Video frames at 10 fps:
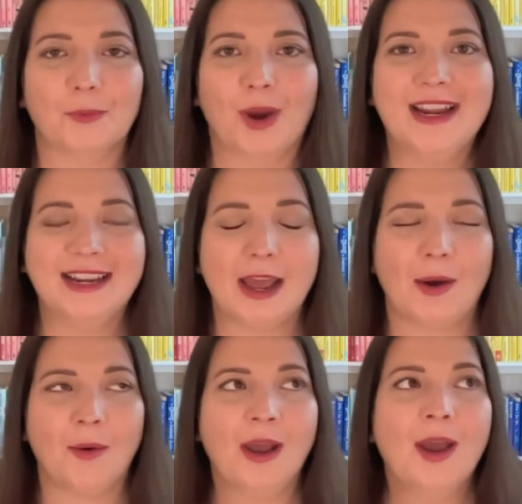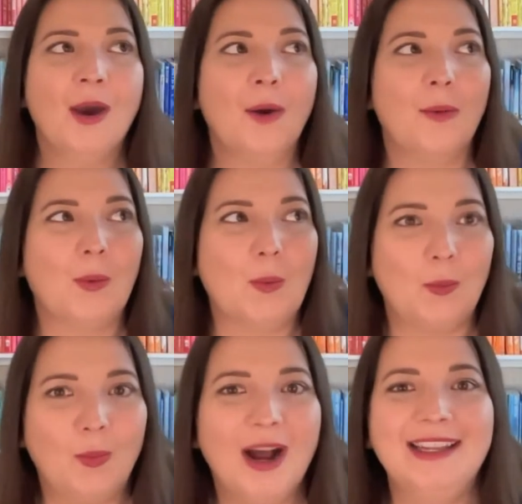right now,
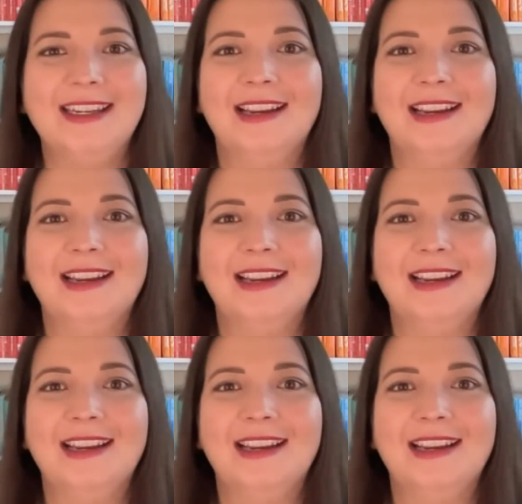what